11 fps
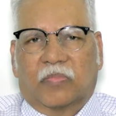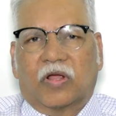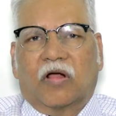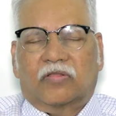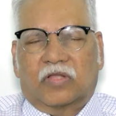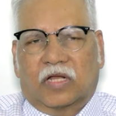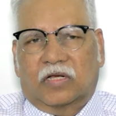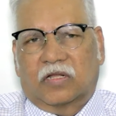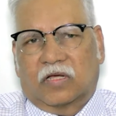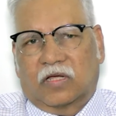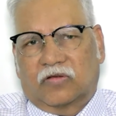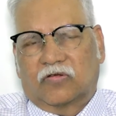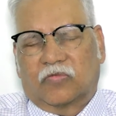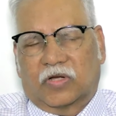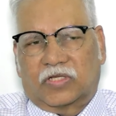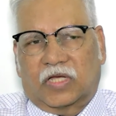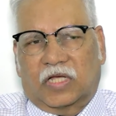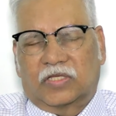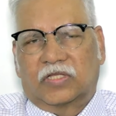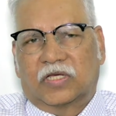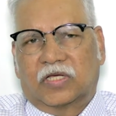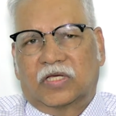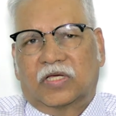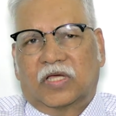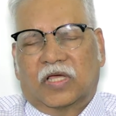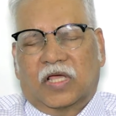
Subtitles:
Beyond that tumor size, the